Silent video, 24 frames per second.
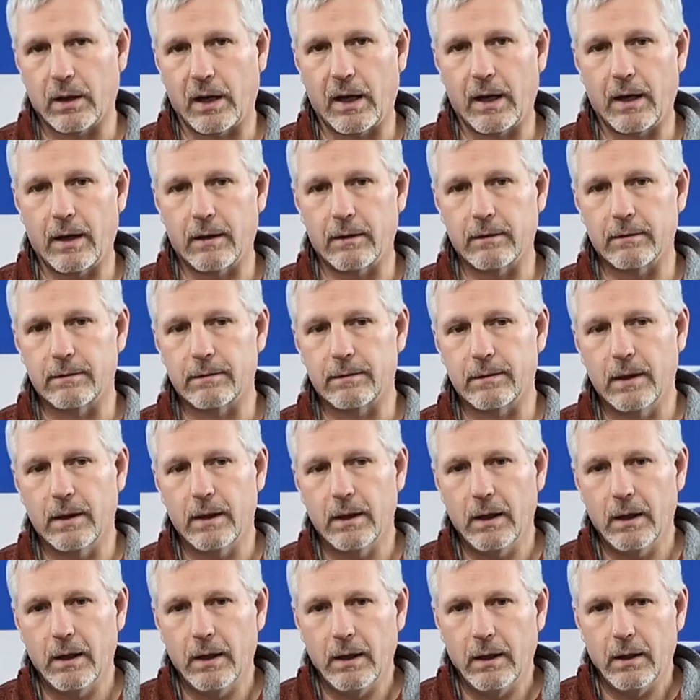I have
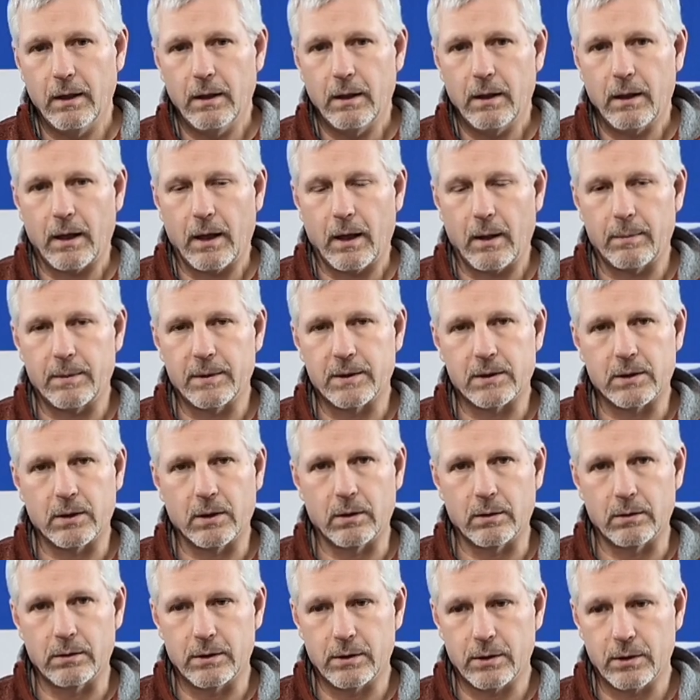
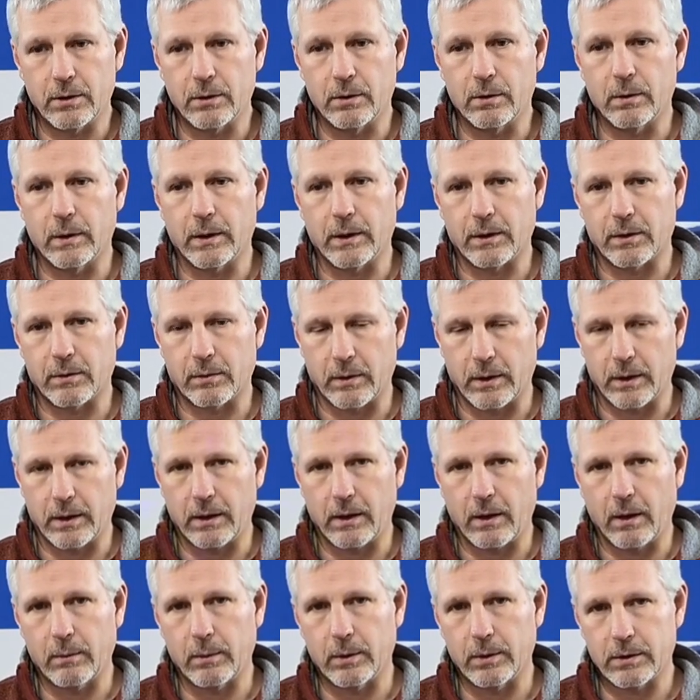episode 2 and 3
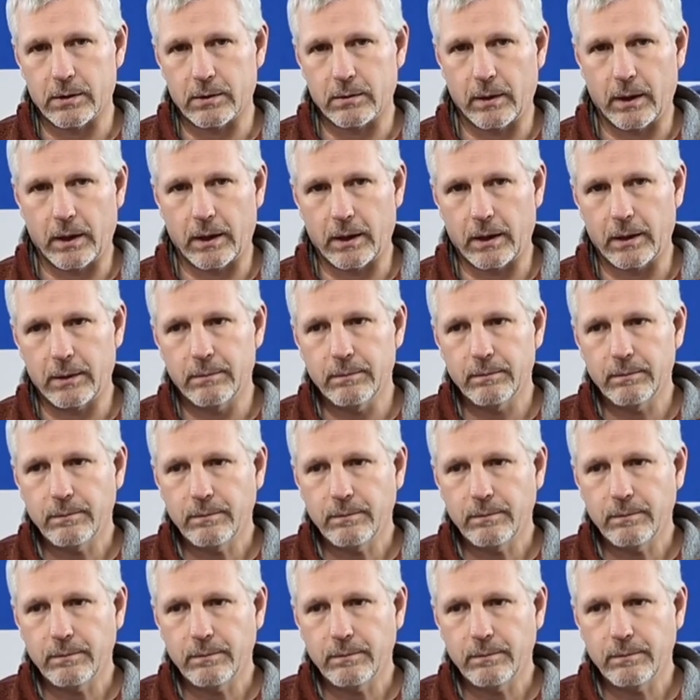almost ready,